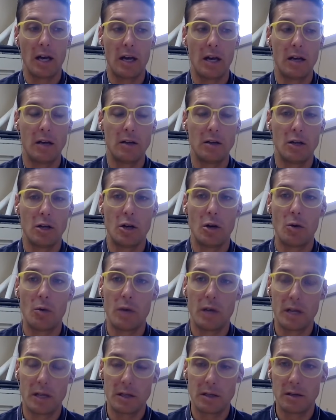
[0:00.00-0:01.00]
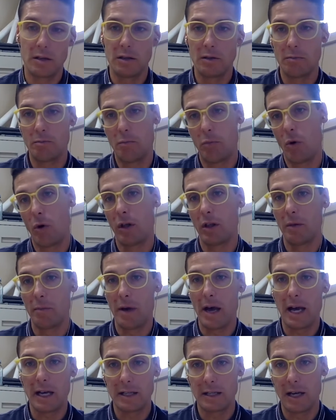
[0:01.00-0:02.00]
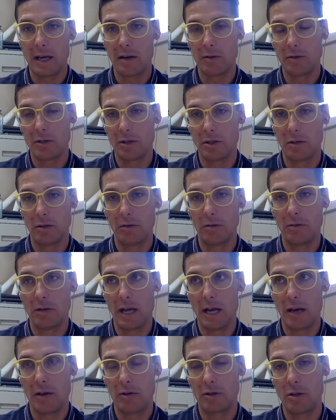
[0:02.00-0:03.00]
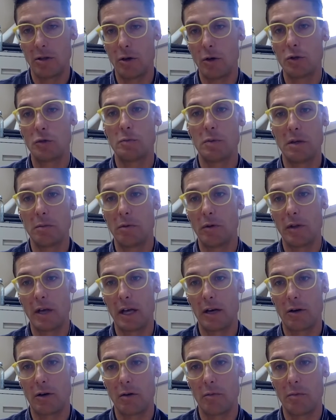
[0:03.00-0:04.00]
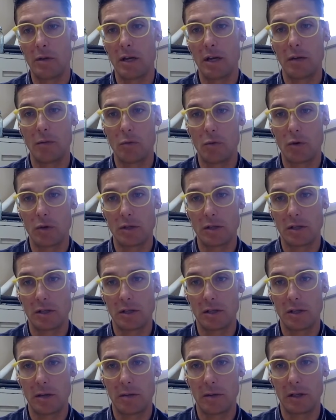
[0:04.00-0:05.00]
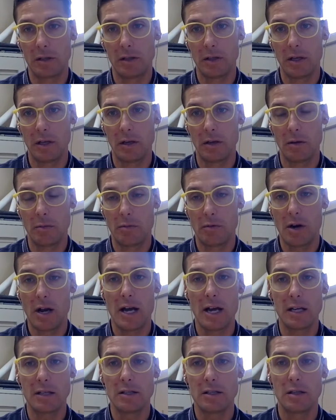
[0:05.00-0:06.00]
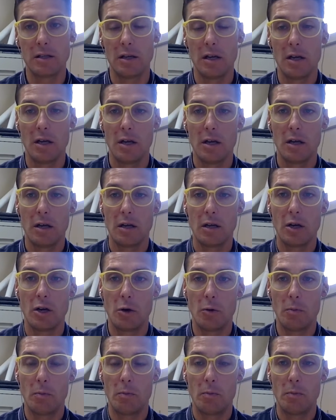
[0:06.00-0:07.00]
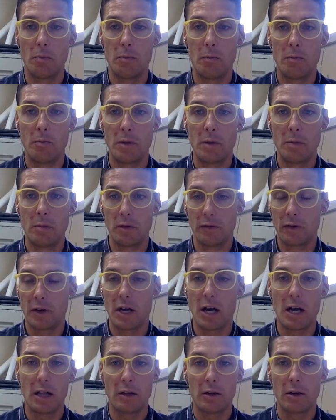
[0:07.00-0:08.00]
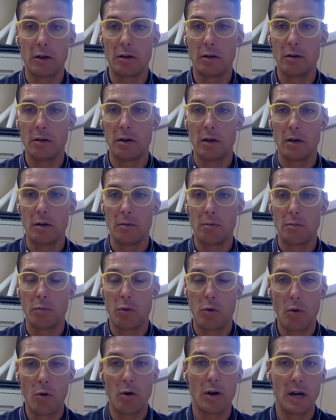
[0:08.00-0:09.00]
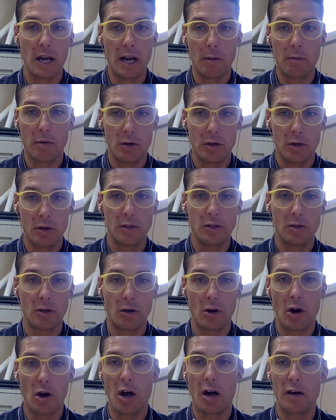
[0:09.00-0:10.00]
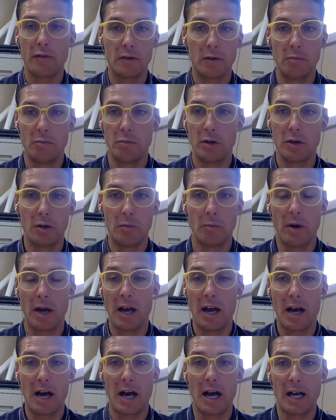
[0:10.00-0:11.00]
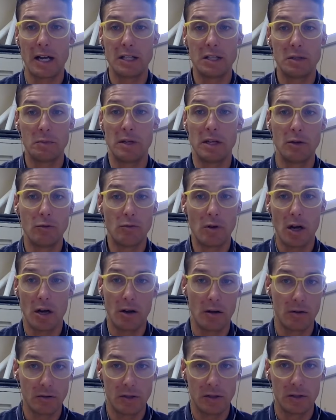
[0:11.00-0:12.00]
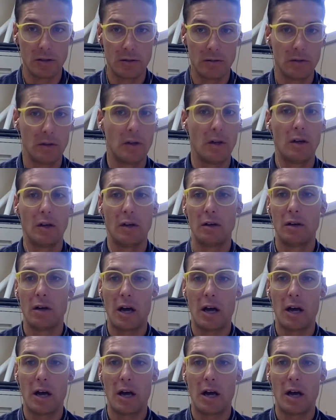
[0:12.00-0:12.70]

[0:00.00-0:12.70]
And, we can boil it back down to now to those people that are being more systemically oppressed. People of color, poorer neighborhoods are often built by high speed roads.